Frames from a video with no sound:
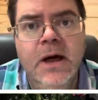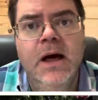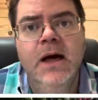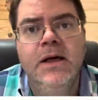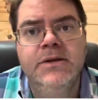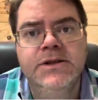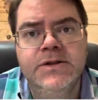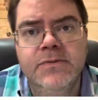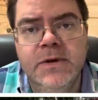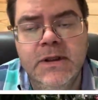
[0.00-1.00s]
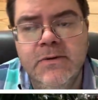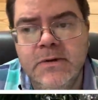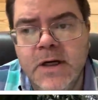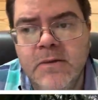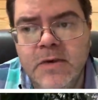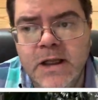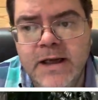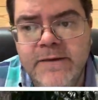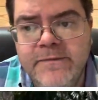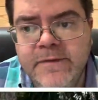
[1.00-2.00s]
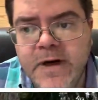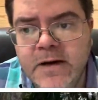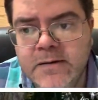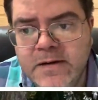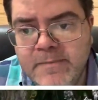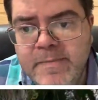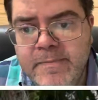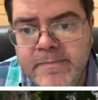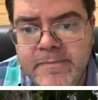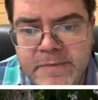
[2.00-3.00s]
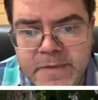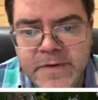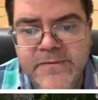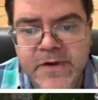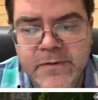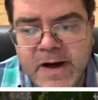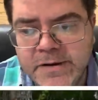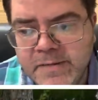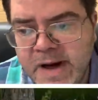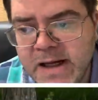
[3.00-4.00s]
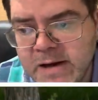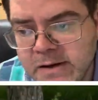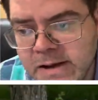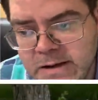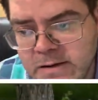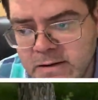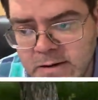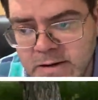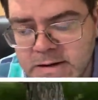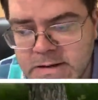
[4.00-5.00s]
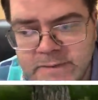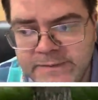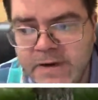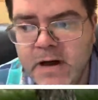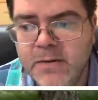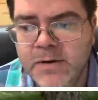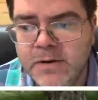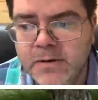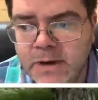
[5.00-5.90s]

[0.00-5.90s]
uh, just really will not believe uh, the, the view out the backyard looks phenomenal.